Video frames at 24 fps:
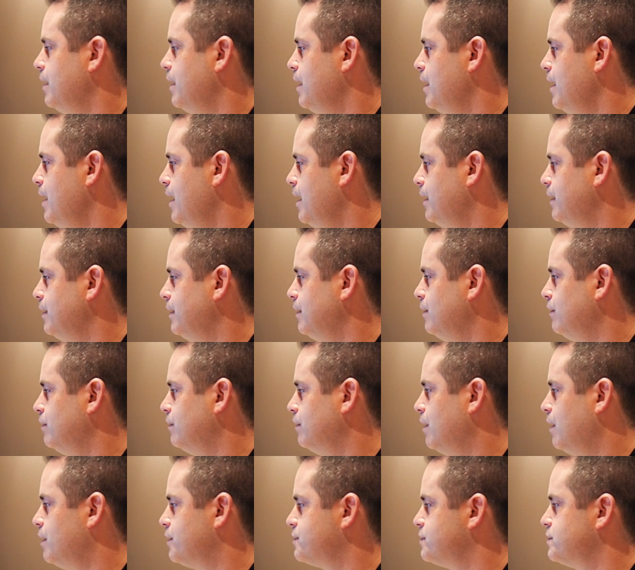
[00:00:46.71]
and
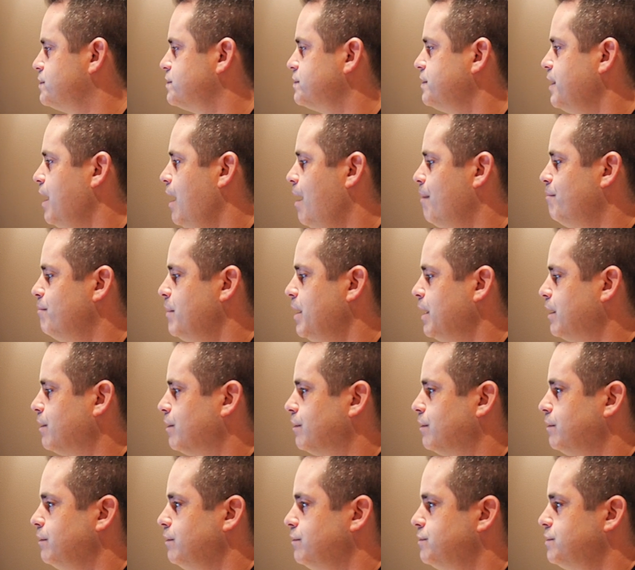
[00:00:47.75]
it'll launch this cab
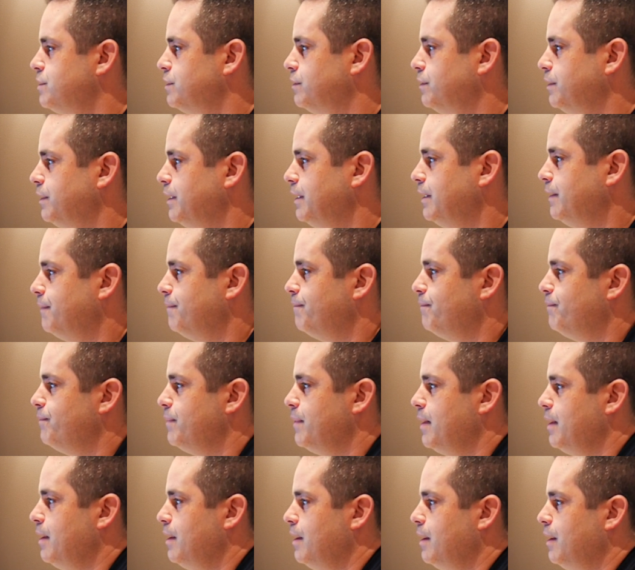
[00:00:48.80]
maker utility.
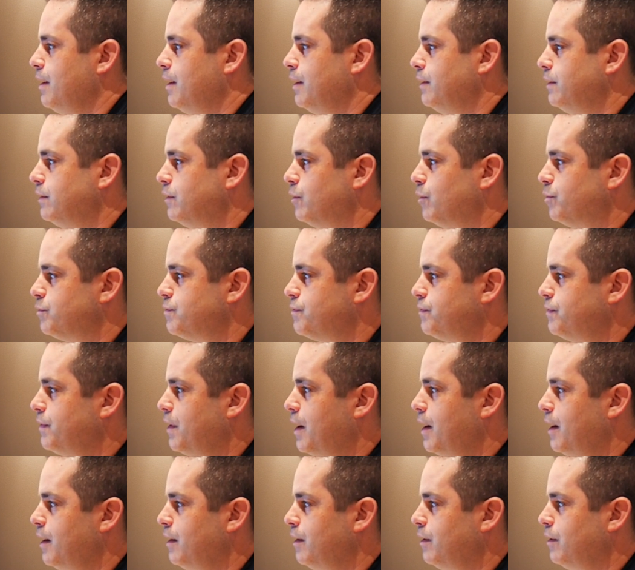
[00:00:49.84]
And you go up to
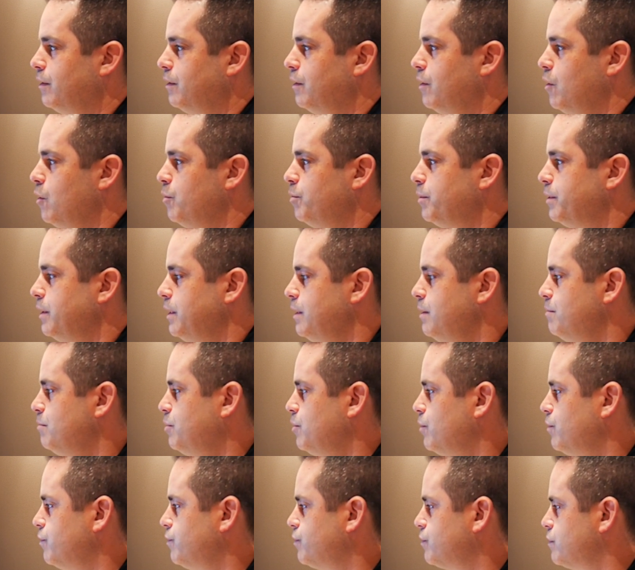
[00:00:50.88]
File, Open
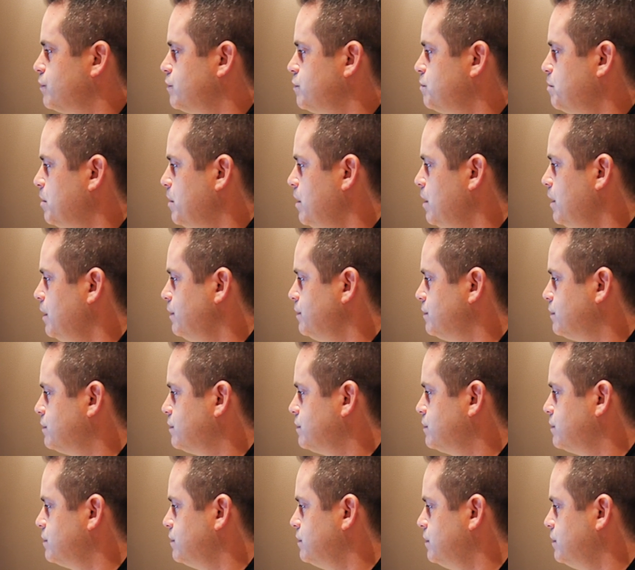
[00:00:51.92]
Impulse Response.